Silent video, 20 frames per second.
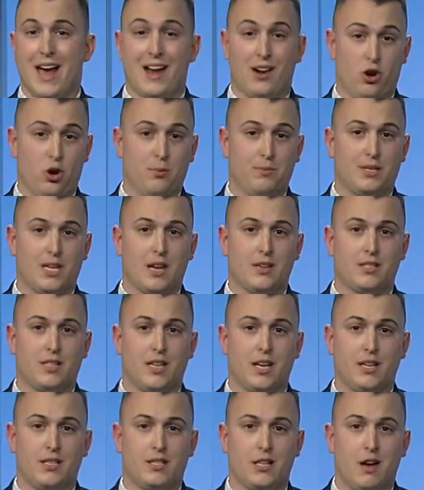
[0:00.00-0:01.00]
At home test
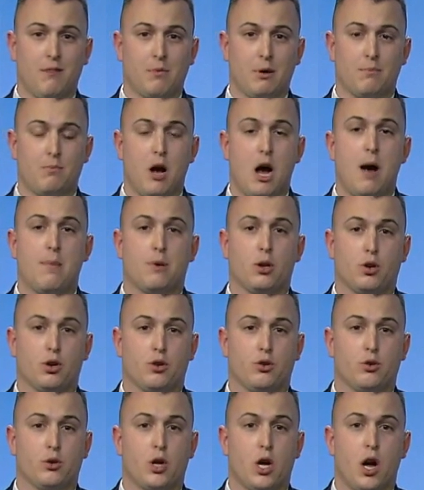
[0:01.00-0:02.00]
kits have been
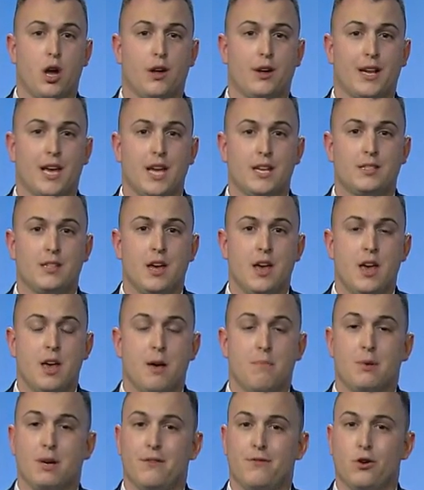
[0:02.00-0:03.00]
popular through the holidays,
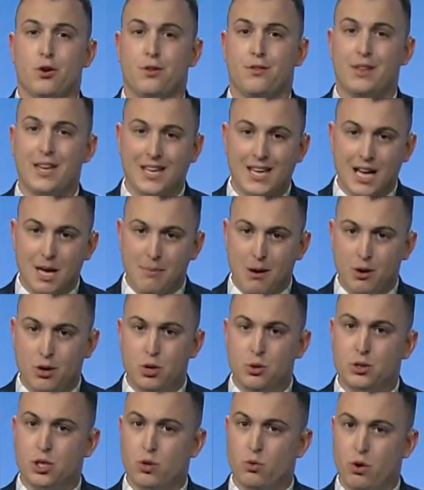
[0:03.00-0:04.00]
but if you're thinking
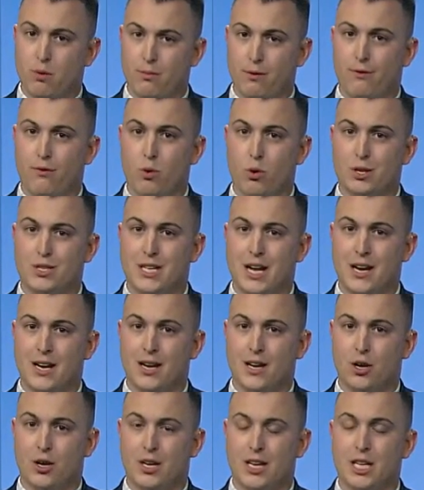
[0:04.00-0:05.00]
about using one before
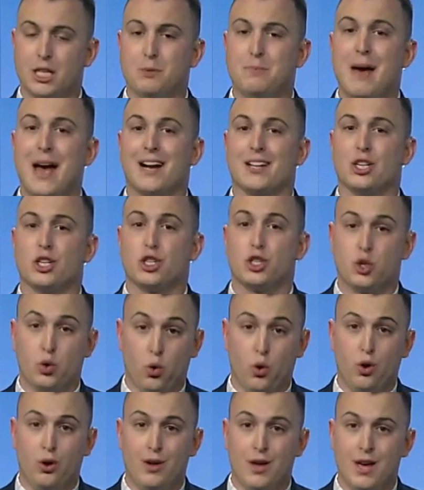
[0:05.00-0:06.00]
sending your kids back to
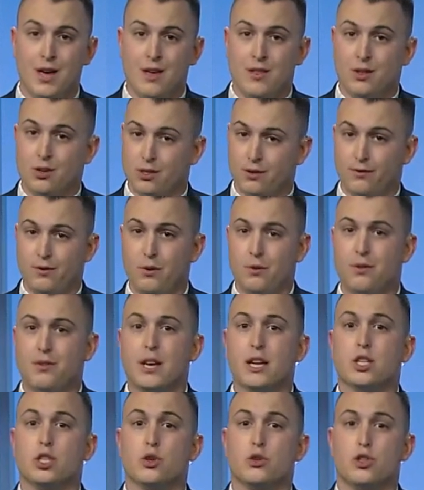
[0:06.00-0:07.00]
school, there's a few
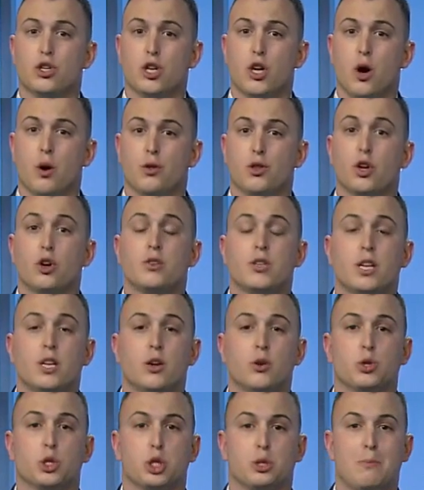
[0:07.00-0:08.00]
things you should know.
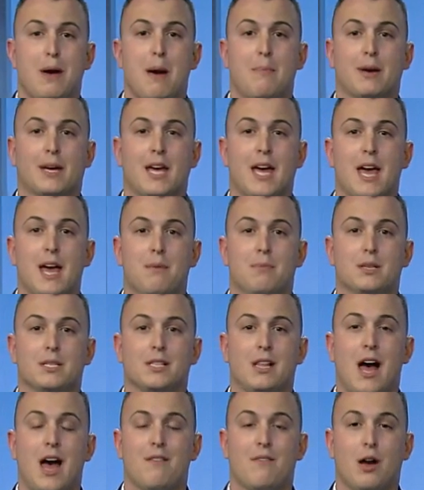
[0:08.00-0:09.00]
13 News' Matt McCabe
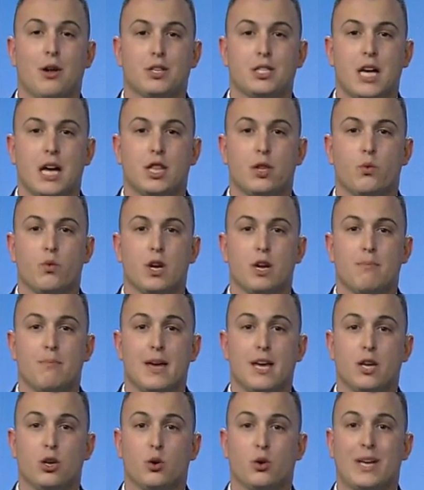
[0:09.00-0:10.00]
is live outside the
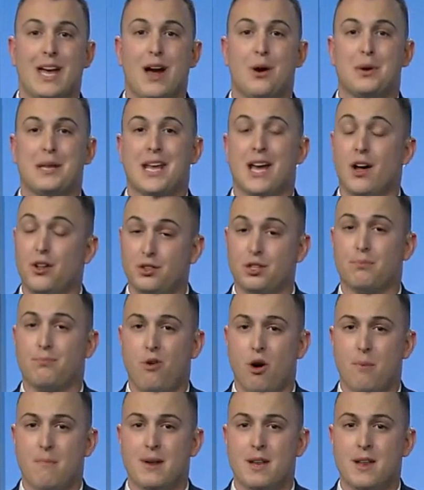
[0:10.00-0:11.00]
Winnebago County Health
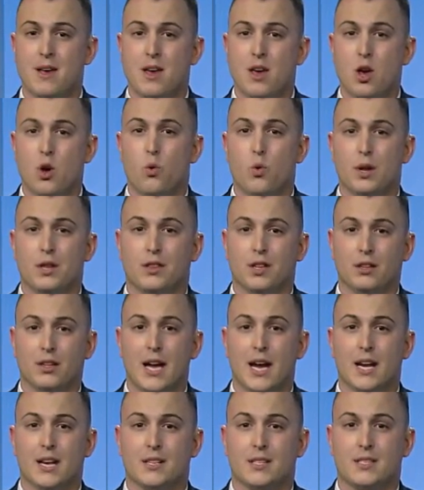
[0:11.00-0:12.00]
Department with the
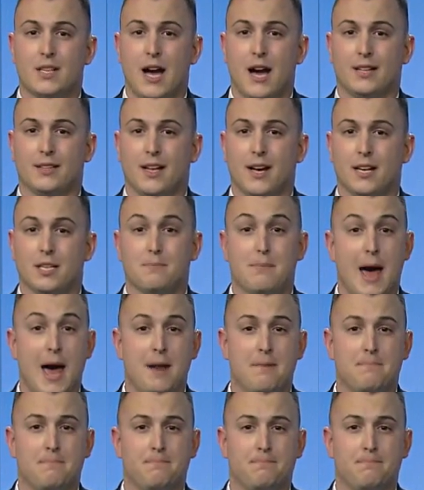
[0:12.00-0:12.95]
latest guidelines. Matt?